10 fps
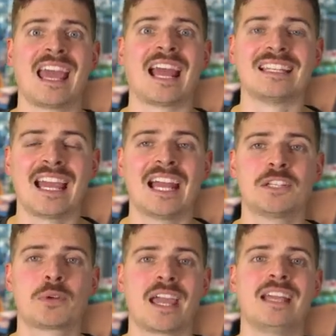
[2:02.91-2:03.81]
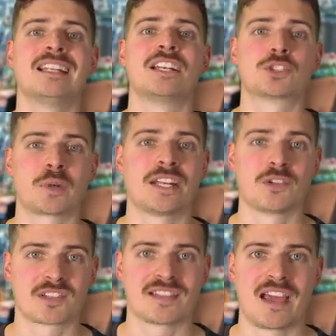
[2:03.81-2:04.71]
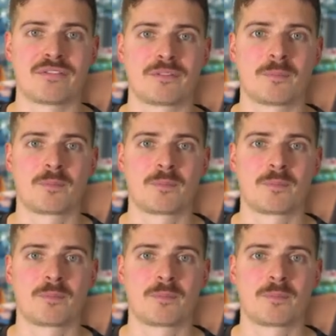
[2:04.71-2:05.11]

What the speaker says: and educate and train your staff.